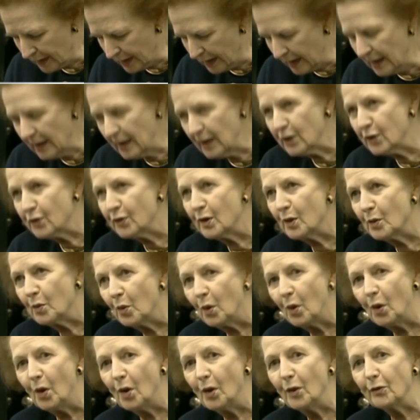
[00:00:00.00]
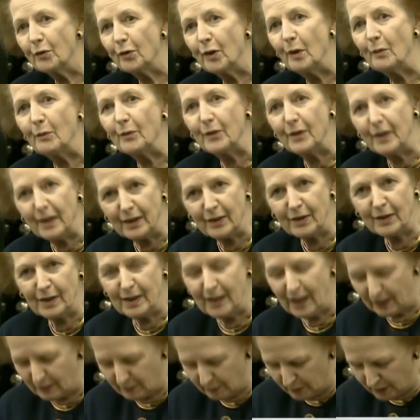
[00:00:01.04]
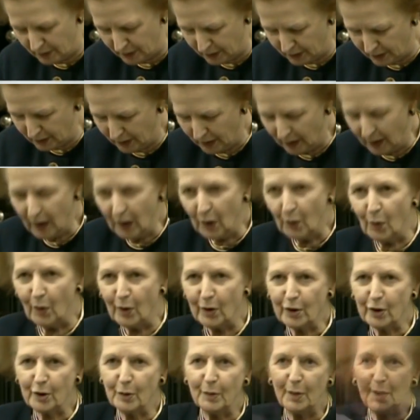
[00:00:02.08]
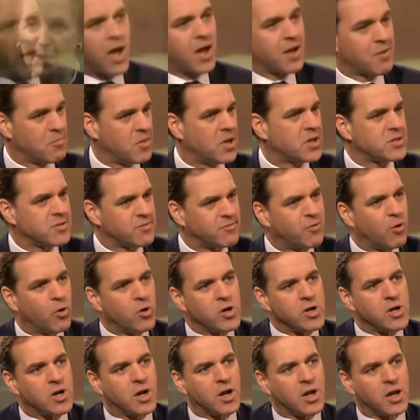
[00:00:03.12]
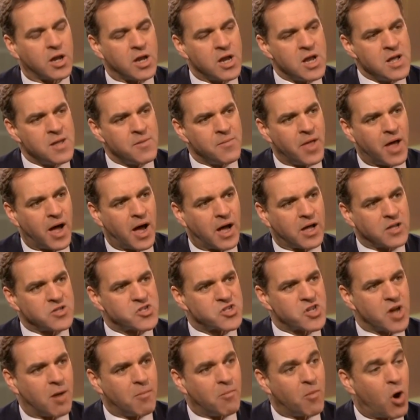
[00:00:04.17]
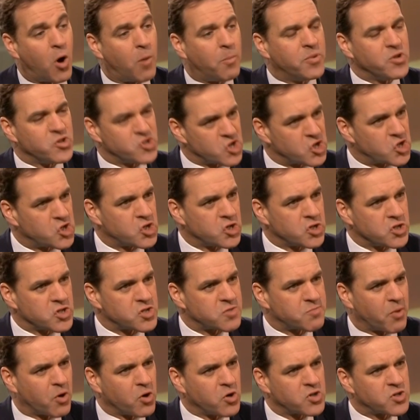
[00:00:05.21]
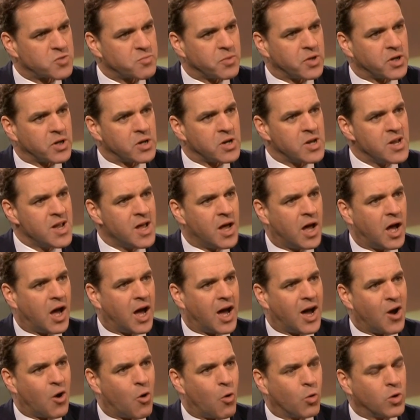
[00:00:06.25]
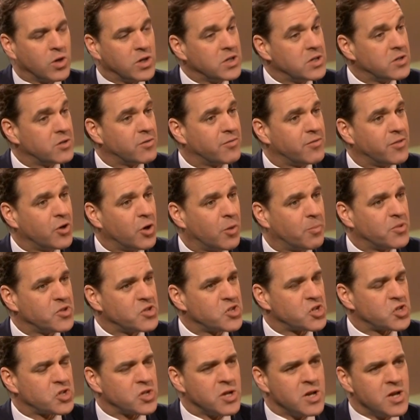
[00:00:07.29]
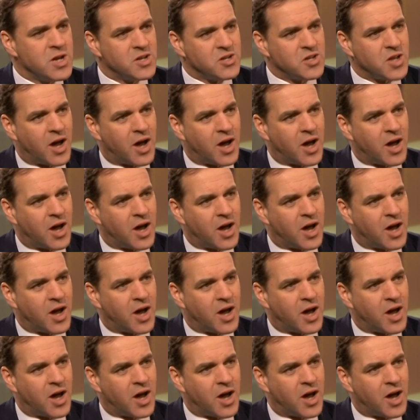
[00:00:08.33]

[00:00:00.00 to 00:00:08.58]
box in the House of Commons, swinging her handbag metaphorically at some opposition spokesman uh, or leader of the opposition.